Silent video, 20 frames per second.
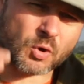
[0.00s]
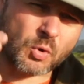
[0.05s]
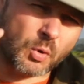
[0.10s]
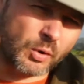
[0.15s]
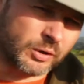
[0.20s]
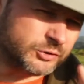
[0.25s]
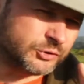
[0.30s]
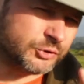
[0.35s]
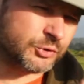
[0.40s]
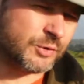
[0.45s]

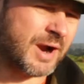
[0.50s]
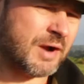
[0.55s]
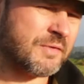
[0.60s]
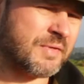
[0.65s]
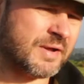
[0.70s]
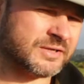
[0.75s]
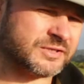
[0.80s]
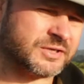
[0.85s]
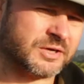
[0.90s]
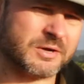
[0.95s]
quite sure how
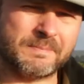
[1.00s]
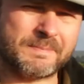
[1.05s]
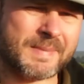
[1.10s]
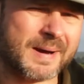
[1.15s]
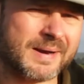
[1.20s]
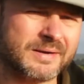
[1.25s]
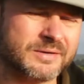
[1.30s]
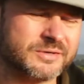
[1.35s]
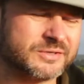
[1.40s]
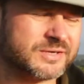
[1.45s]
that's going to
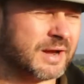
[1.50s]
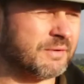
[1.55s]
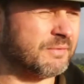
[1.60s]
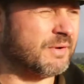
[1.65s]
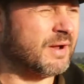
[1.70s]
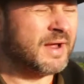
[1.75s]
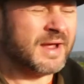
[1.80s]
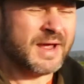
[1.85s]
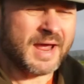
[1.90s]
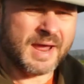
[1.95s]
balance out
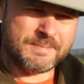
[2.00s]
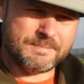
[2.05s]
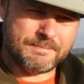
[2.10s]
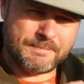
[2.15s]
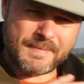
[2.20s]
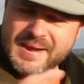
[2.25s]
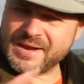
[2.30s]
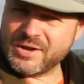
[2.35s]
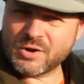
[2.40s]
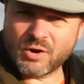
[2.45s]
it
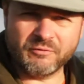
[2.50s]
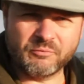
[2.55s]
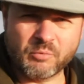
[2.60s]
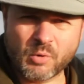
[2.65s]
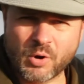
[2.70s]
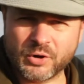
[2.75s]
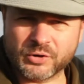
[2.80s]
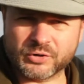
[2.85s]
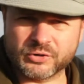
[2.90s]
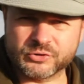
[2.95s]
may not have
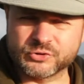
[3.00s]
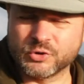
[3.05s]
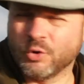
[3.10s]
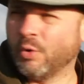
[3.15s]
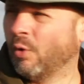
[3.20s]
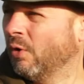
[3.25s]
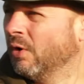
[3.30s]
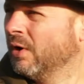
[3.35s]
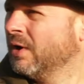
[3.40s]
worked at all